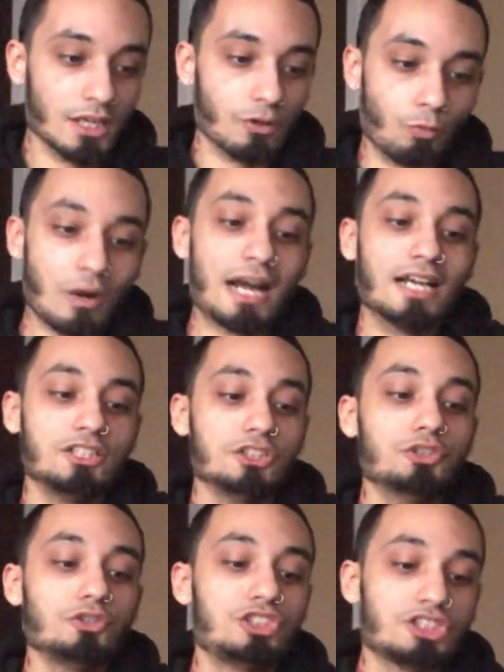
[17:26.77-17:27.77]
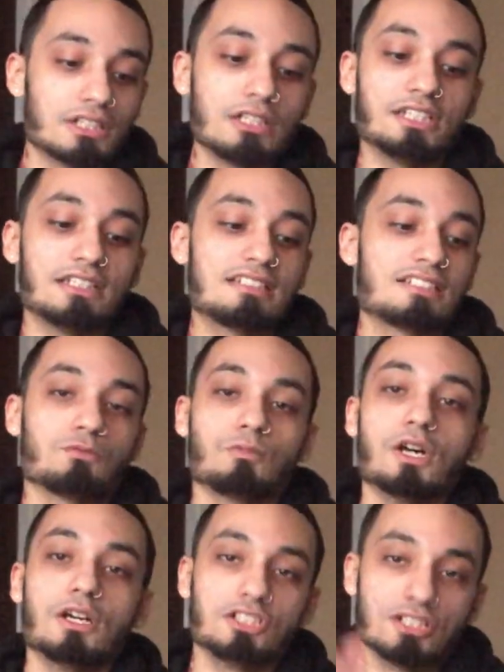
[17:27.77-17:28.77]
Why you shouldn't, this is
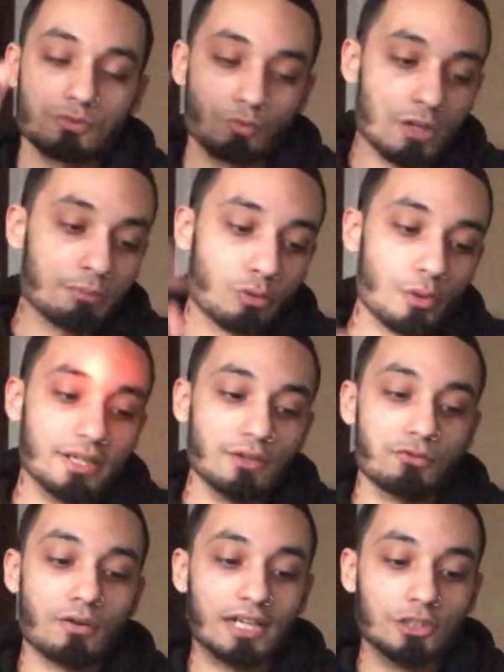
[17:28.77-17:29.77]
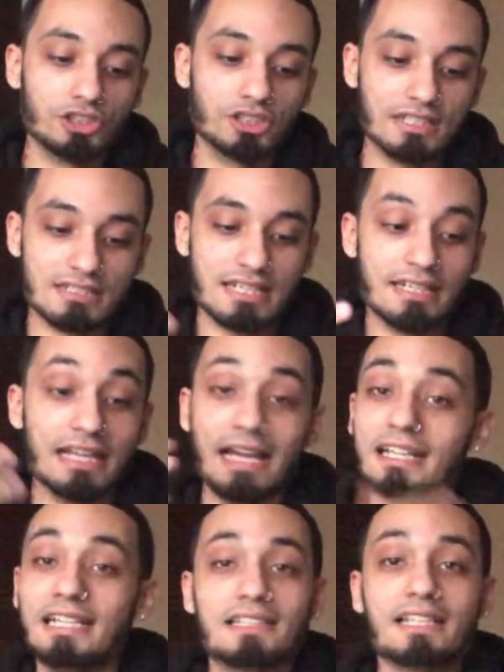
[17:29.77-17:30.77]
just one point of why you shouldn't take
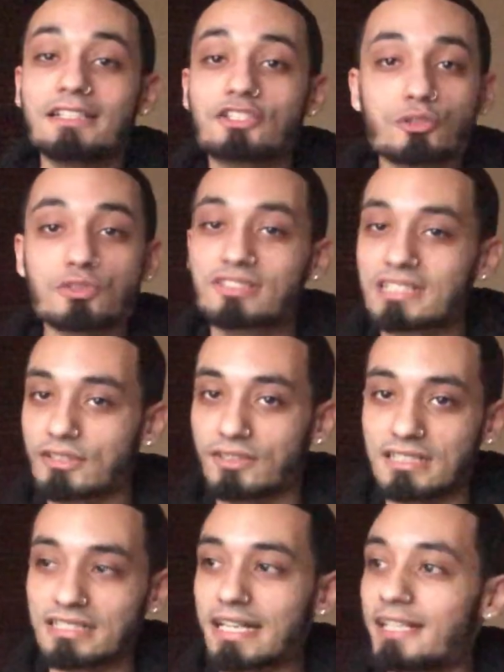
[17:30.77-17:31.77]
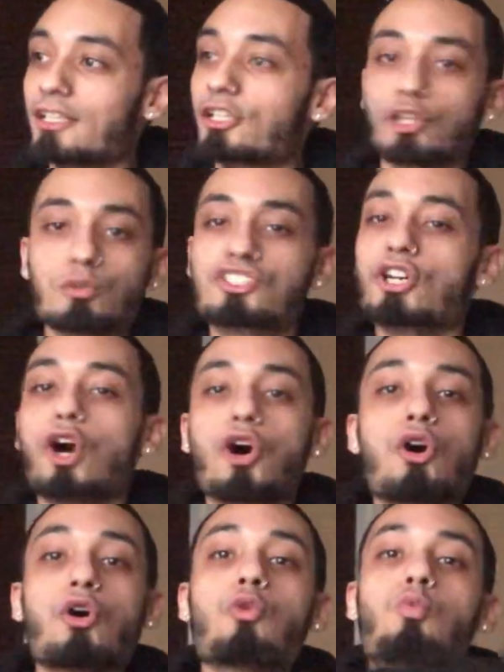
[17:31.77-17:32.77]
anything too serious. That includes the
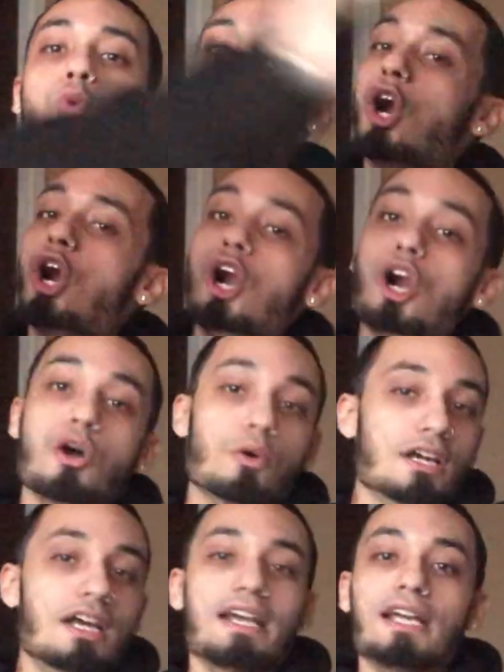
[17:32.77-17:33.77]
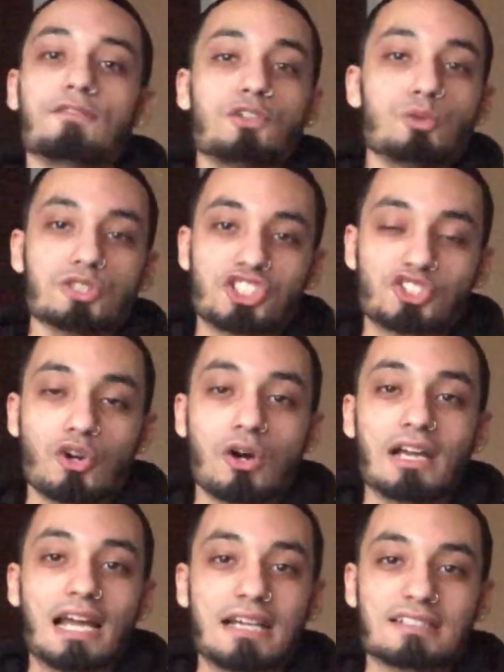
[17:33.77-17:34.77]
whole world. If you a
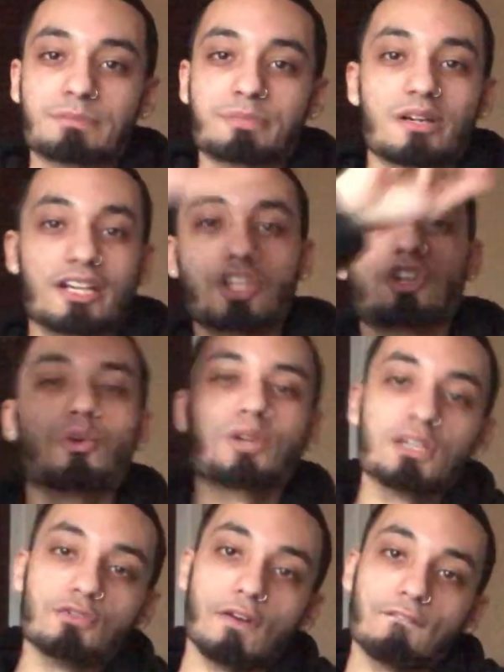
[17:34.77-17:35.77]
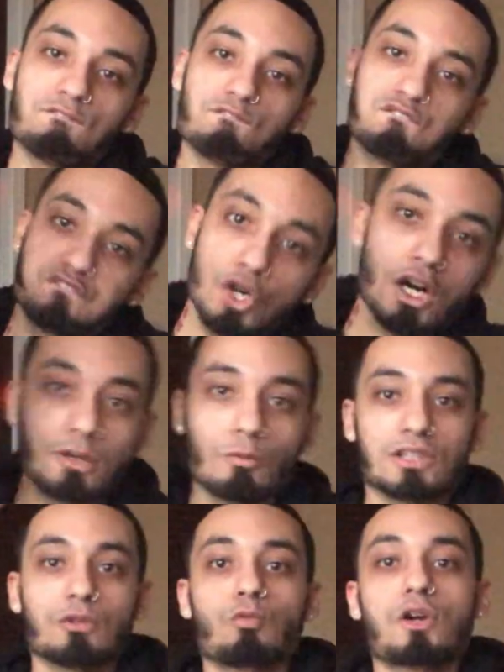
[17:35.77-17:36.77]
strong ass spirit, you don't give a fuck
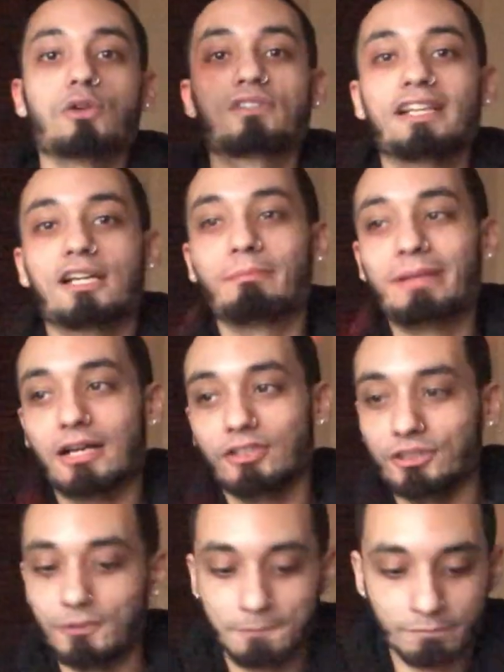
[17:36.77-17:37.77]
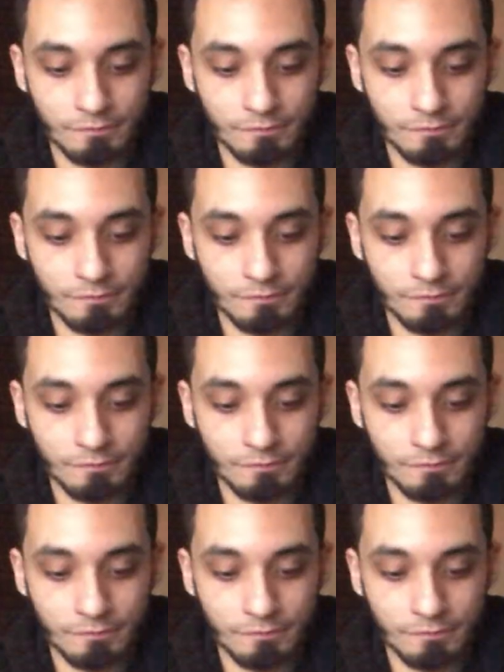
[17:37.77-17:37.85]
what the world think about you.